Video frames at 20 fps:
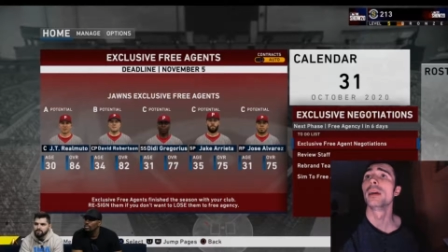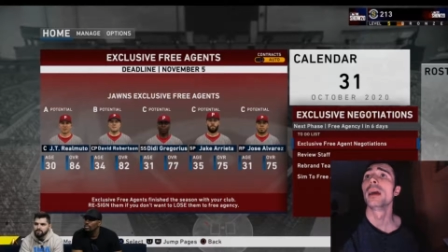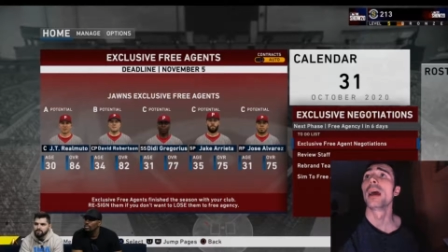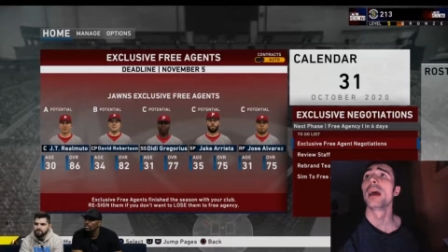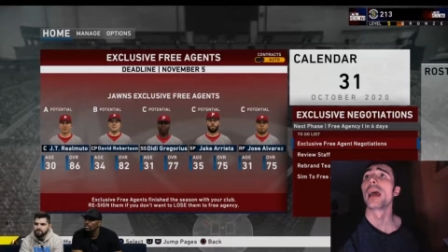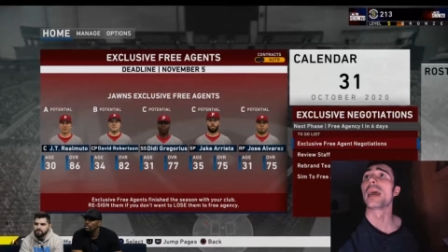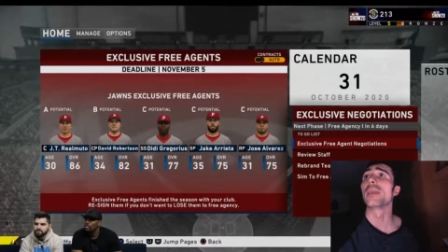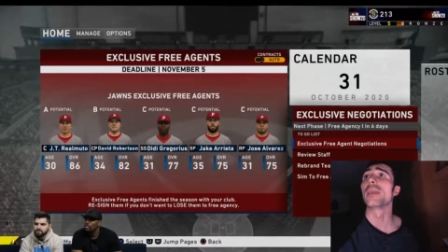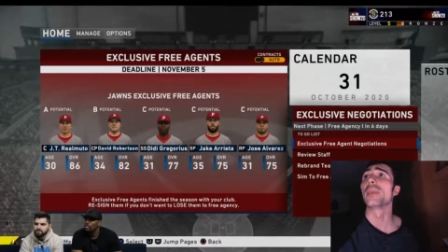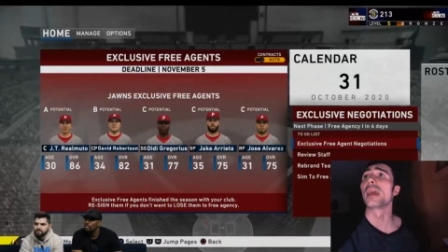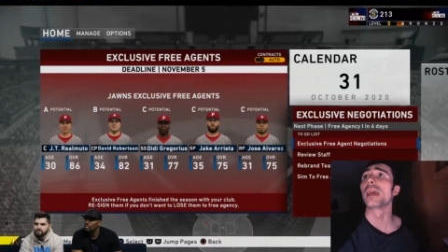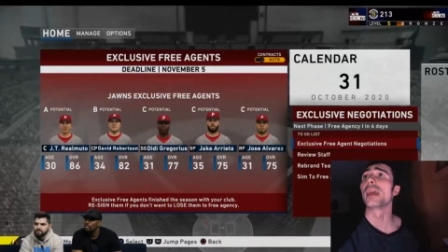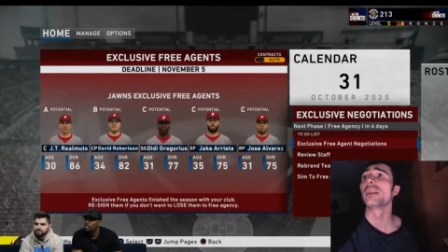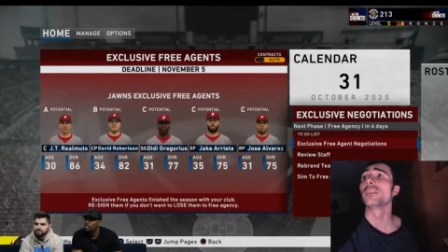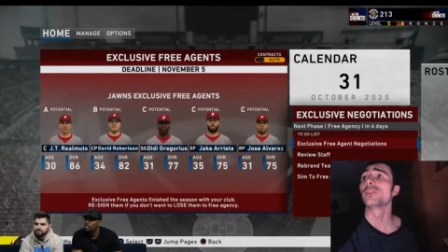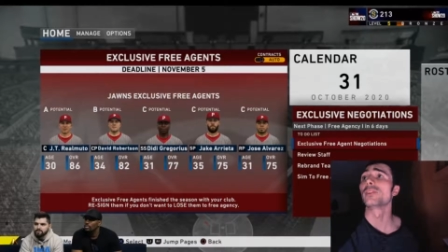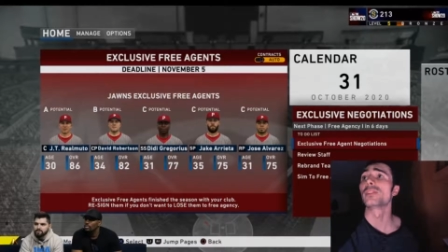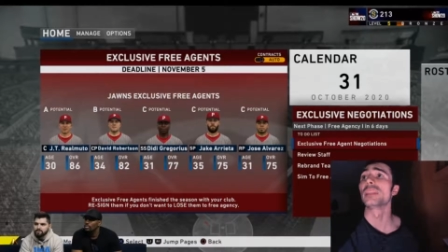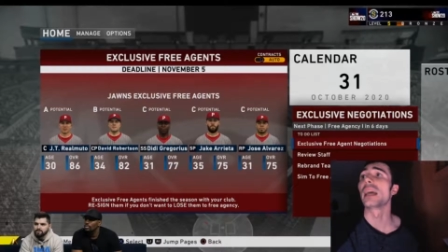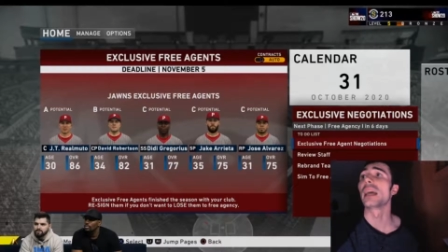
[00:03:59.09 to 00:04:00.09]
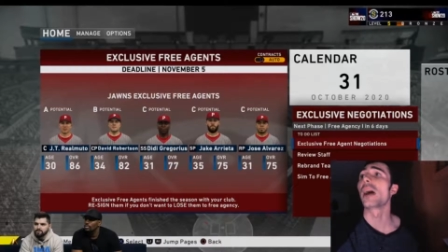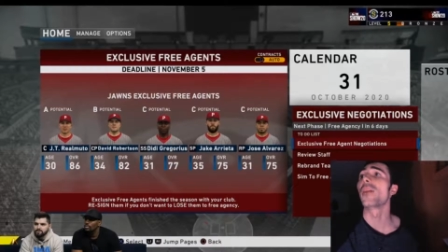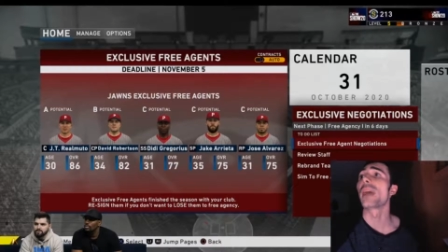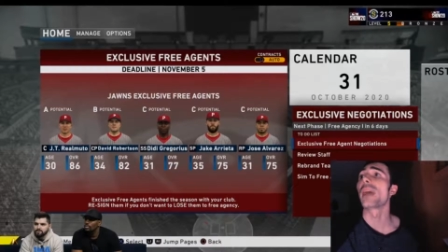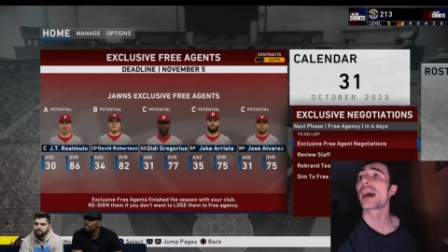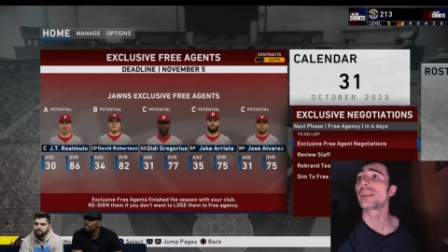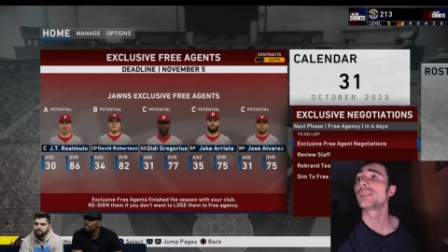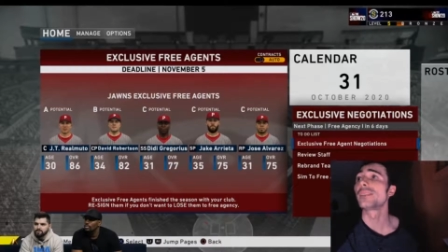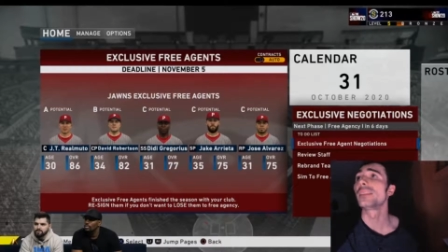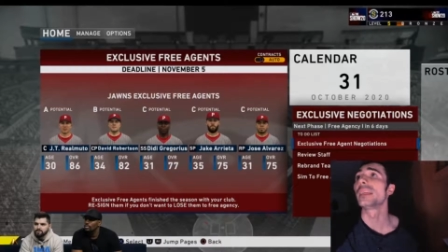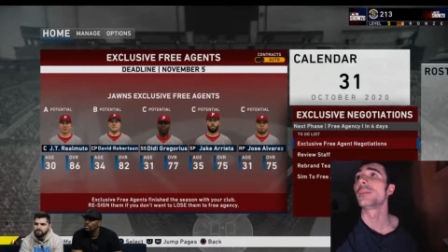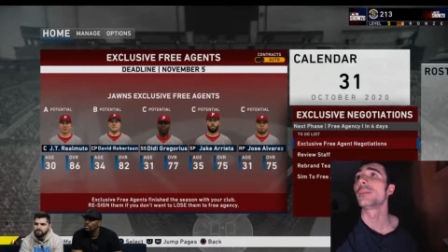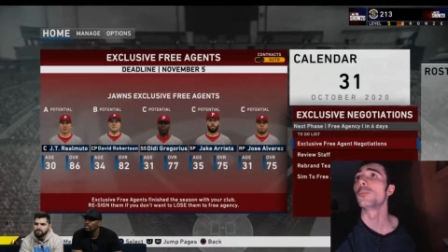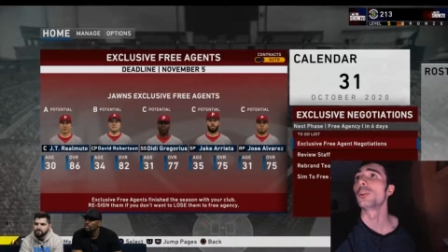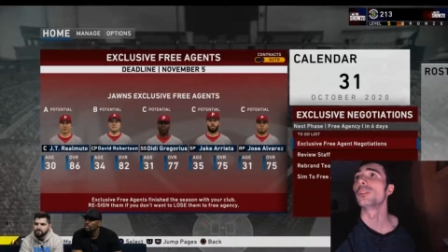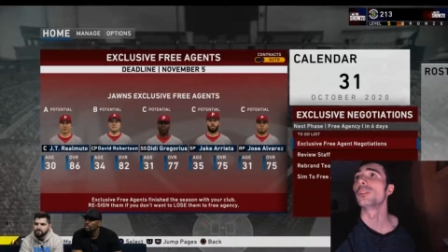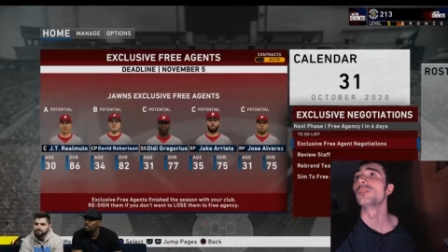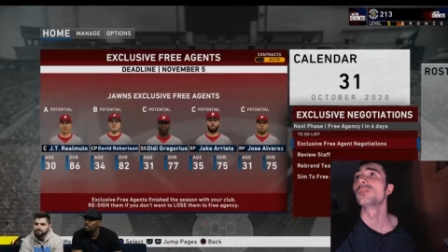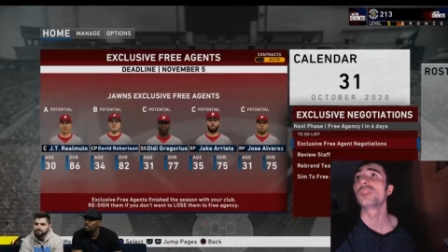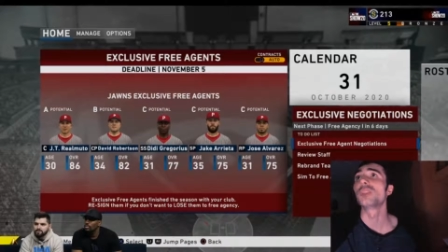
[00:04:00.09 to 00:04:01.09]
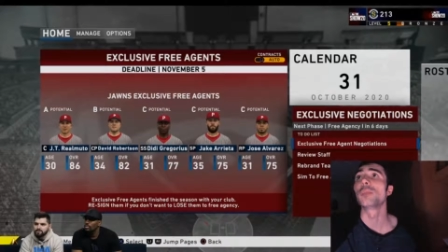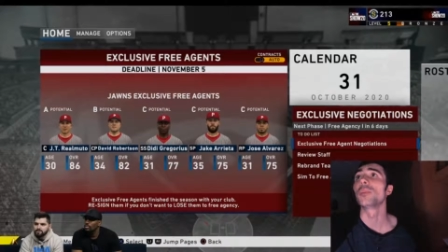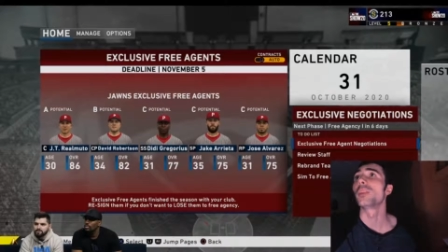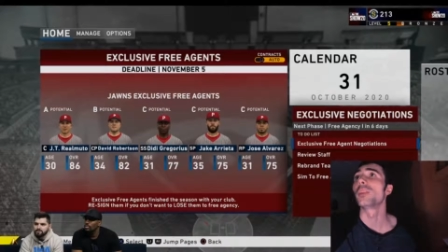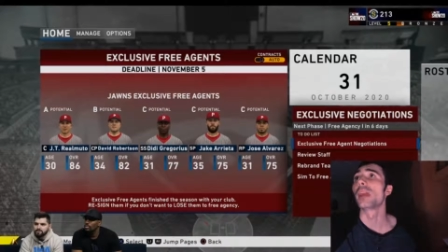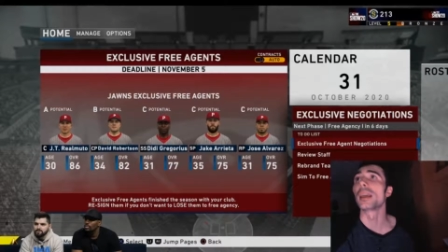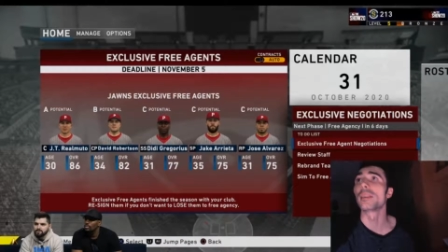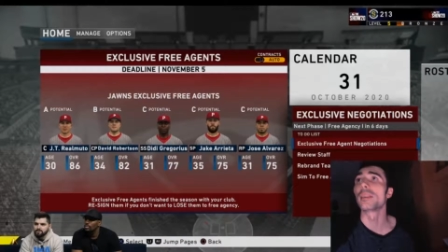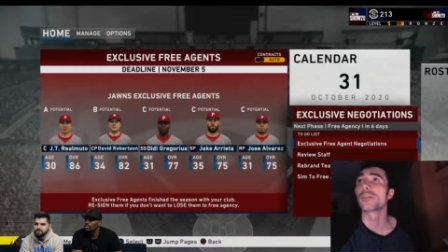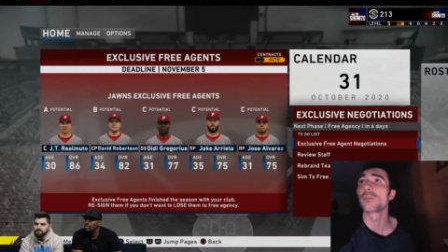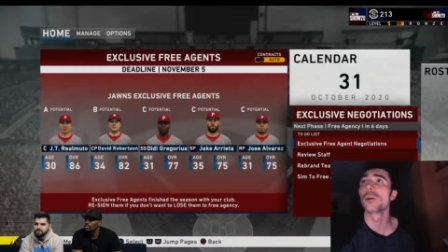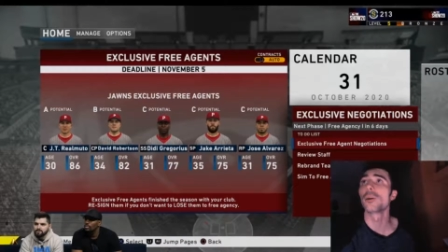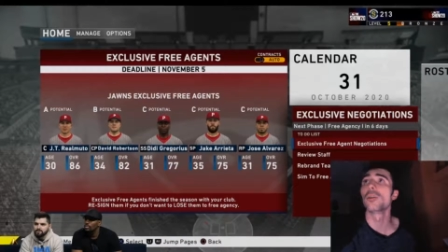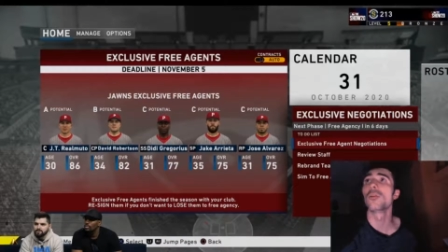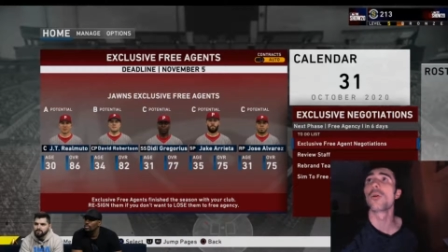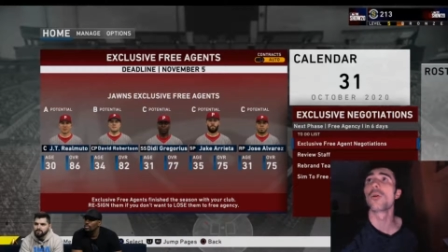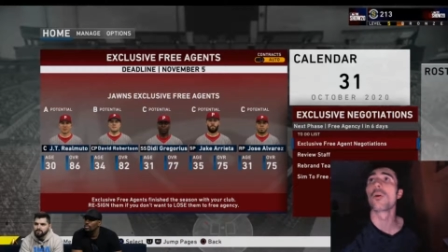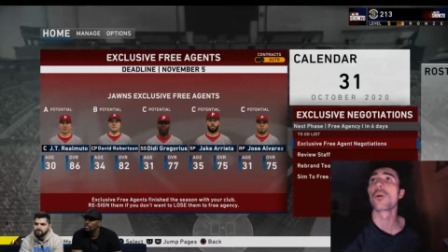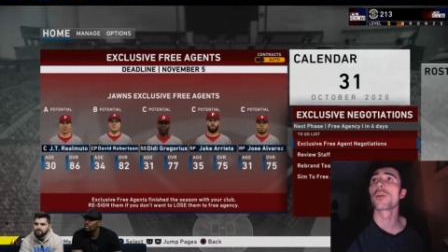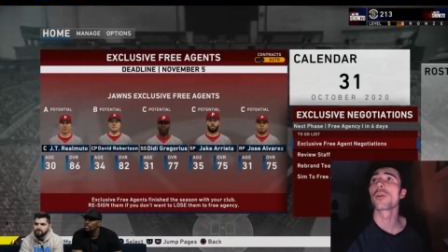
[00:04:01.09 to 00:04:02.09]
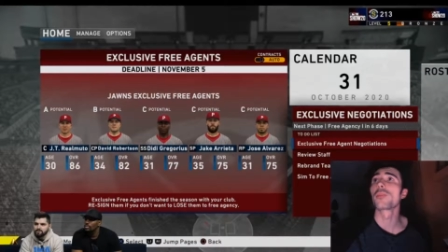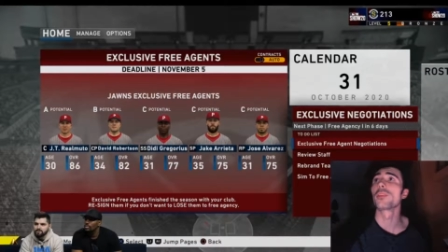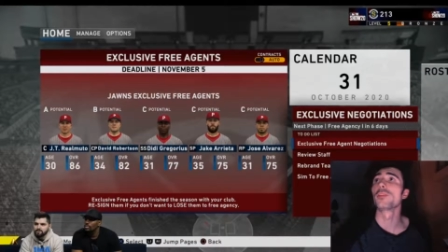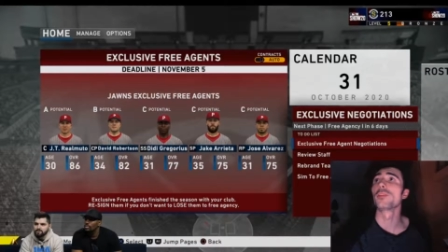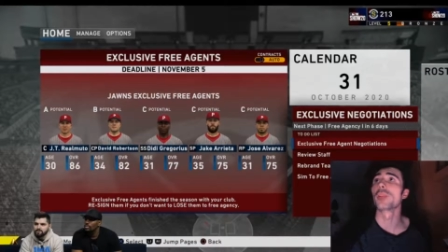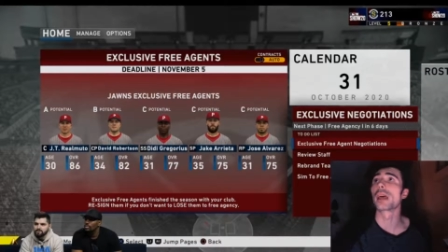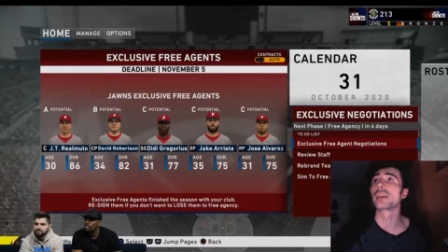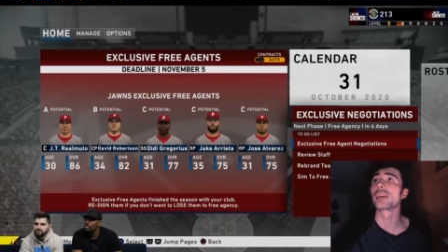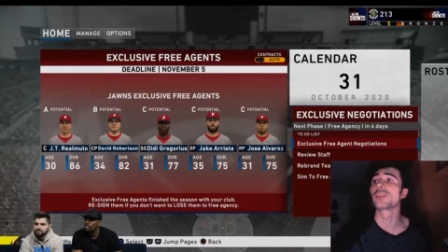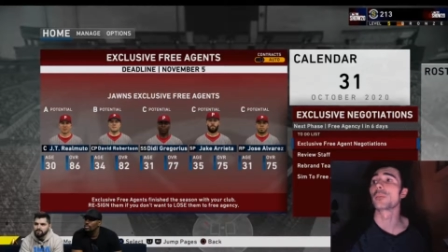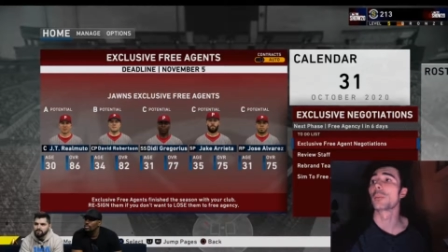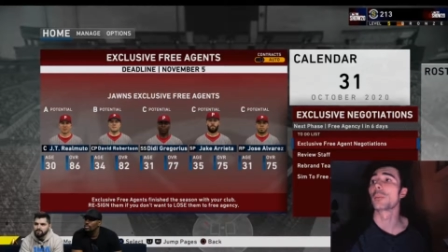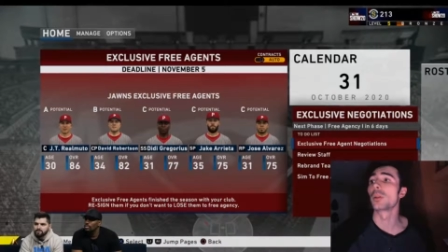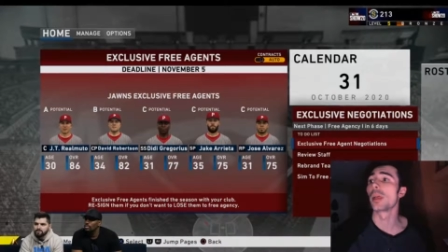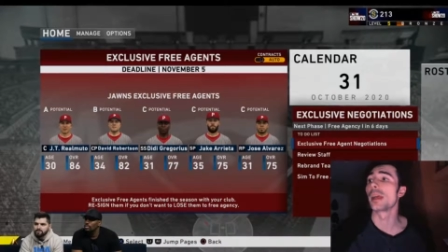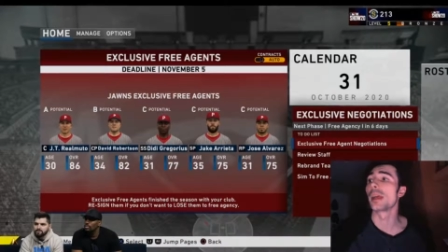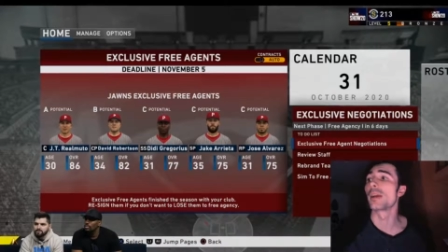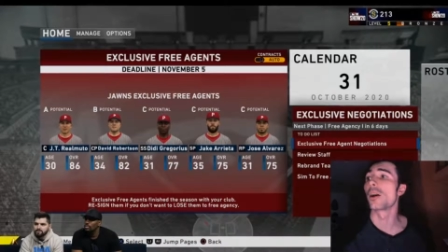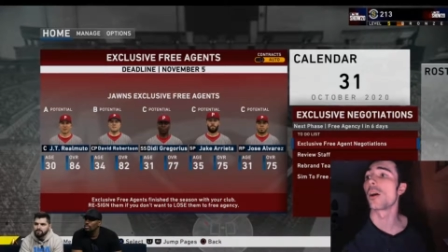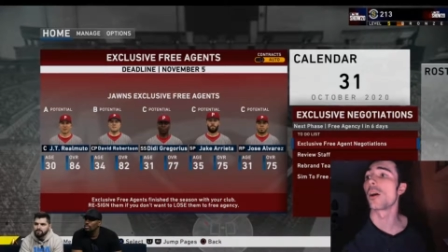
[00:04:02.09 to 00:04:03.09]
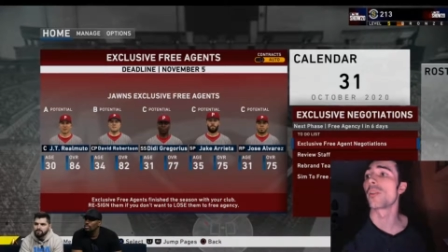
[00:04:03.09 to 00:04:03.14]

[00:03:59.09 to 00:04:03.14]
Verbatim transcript: and then see how that team would simulate through. Or if you'd like to play all the